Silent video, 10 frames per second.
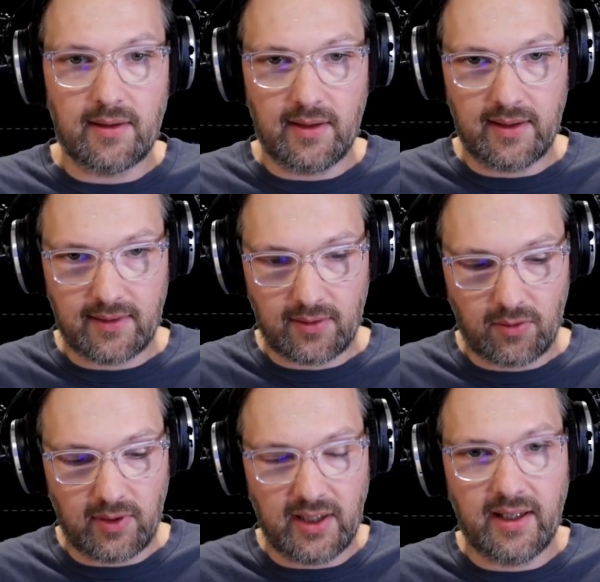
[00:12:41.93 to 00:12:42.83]
let's
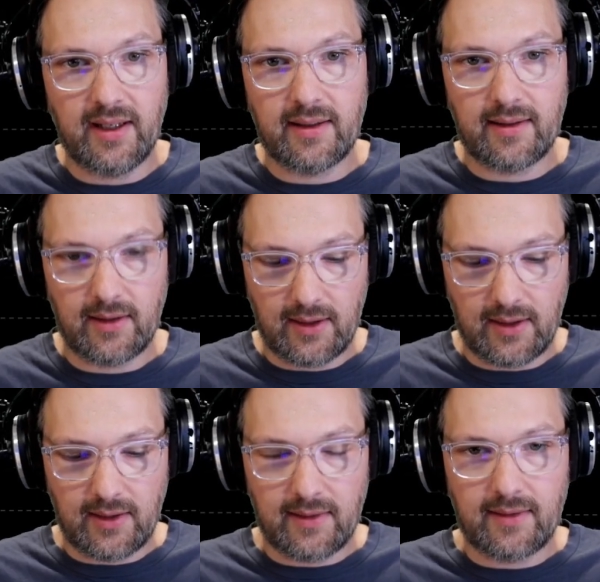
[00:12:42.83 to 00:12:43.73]
create
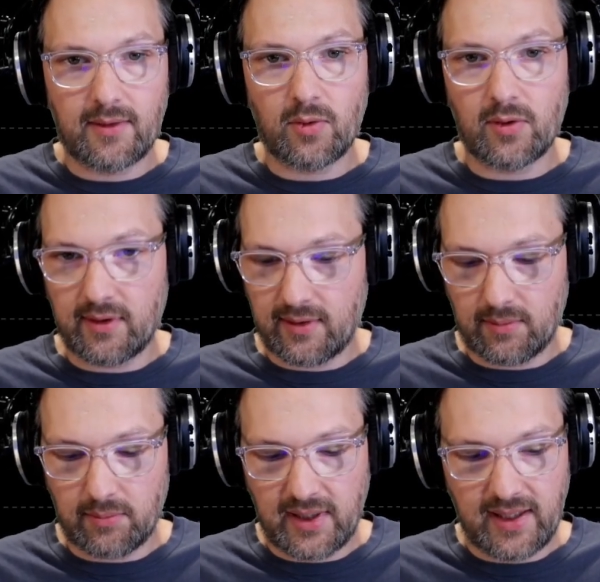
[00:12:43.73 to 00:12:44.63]
source
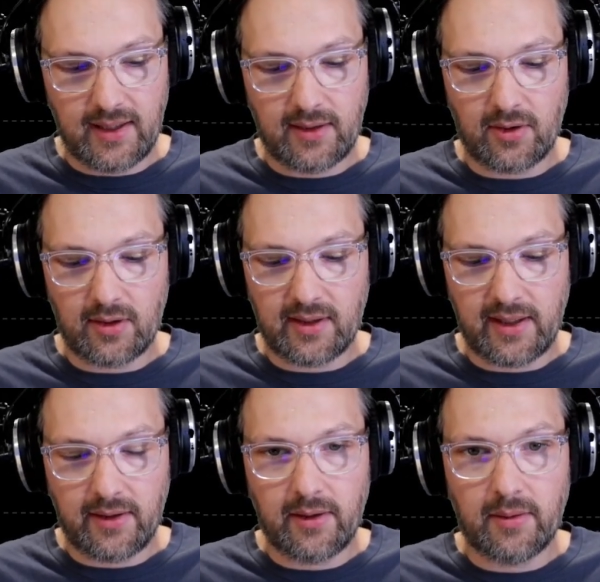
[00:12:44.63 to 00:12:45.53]

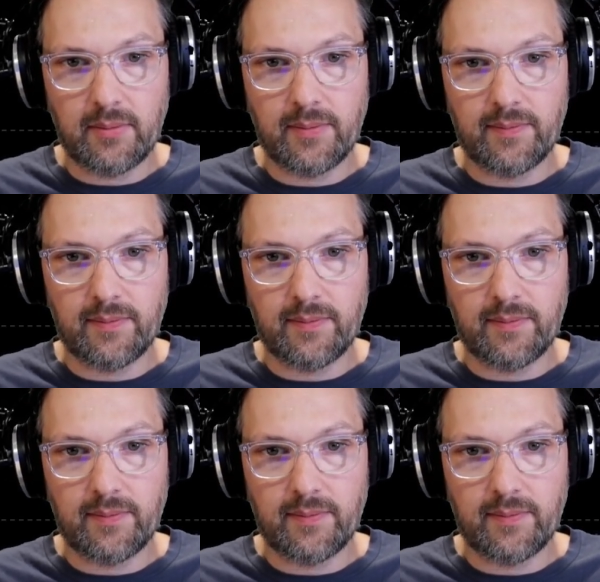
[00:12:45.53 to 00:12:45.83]
main.elm,